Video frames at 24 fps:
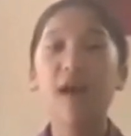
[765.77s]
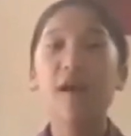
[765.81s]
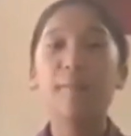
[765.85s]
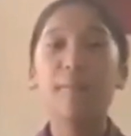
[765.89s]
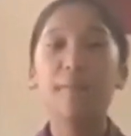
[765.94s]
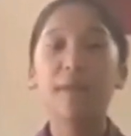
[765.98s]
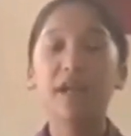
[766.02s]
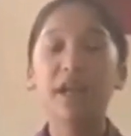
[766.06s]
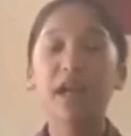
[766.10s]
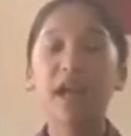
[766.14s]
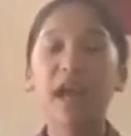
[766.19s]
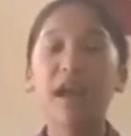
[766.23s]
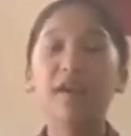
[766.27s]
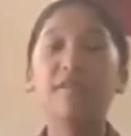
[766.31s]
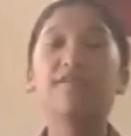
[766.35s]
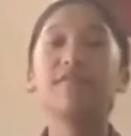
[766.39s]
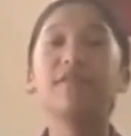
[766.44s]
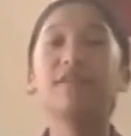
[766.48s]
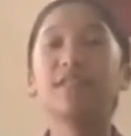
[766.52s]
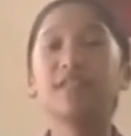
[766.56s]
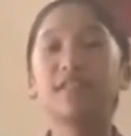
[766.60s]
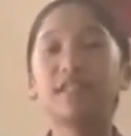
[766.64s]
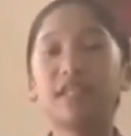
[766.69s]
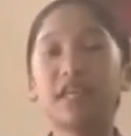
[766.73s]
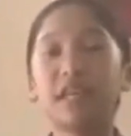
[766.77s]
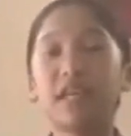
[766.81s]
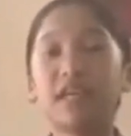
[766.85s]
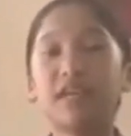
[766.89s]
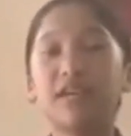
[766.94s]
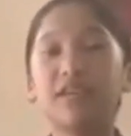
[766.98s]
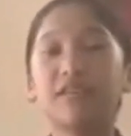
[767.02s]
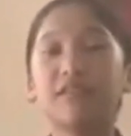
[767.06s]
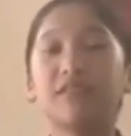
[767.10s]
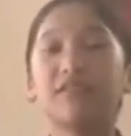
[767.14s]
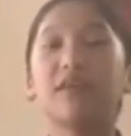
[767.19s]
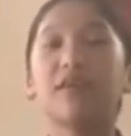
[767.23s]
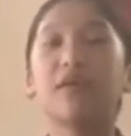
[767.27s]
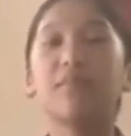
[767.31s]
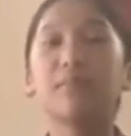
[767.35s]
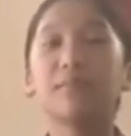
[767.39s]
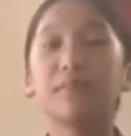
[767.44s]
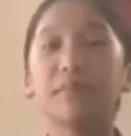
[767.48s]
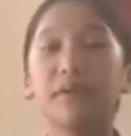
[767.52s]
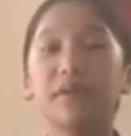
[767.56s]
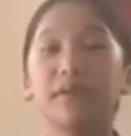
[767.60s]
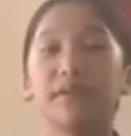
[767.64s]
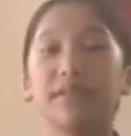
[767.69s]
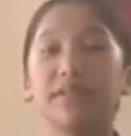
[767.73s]
but every single
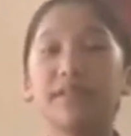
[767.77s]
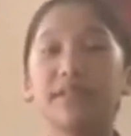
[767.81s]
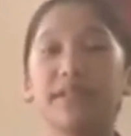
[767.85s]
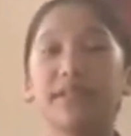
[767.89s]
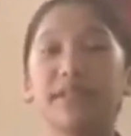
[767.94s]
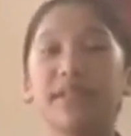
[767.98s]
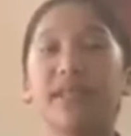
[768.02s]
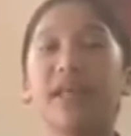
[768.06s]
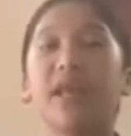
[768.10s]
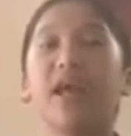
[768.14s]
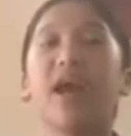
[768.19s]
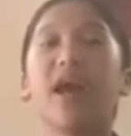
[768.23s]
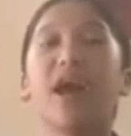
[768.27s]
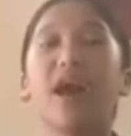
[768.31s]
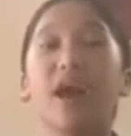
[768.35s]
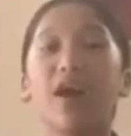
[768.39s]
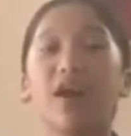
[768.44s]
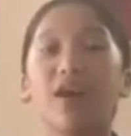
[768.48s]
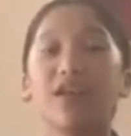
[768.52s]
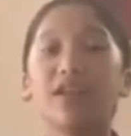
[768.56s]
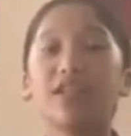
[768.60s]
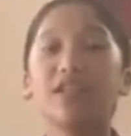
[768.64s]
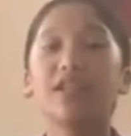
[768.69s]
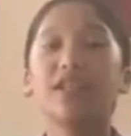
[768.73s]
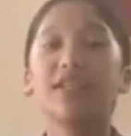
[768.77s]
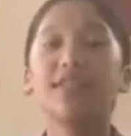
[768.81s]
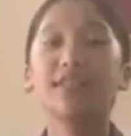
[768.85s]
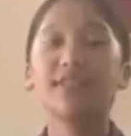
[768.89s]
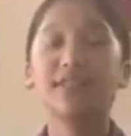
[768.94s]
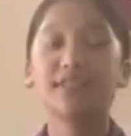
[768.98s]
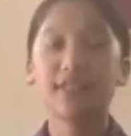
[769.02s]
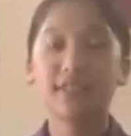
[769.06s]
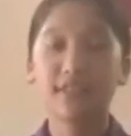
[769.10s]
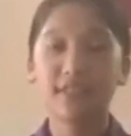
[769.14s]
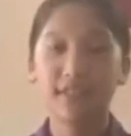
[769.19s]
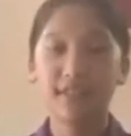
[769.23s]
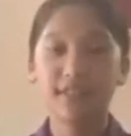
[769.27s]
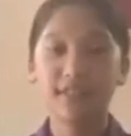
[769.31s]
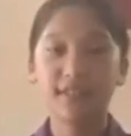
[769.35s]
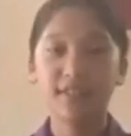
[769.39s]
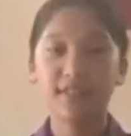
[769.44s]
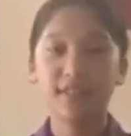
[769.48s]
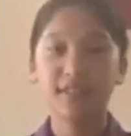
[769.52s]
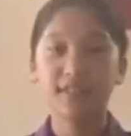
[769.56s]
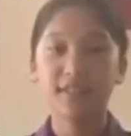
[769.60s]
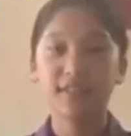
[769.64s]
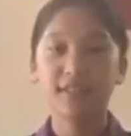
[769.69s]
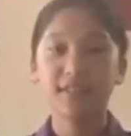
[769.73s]
person on this
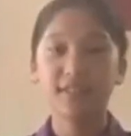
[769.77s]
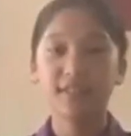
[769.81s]
earth.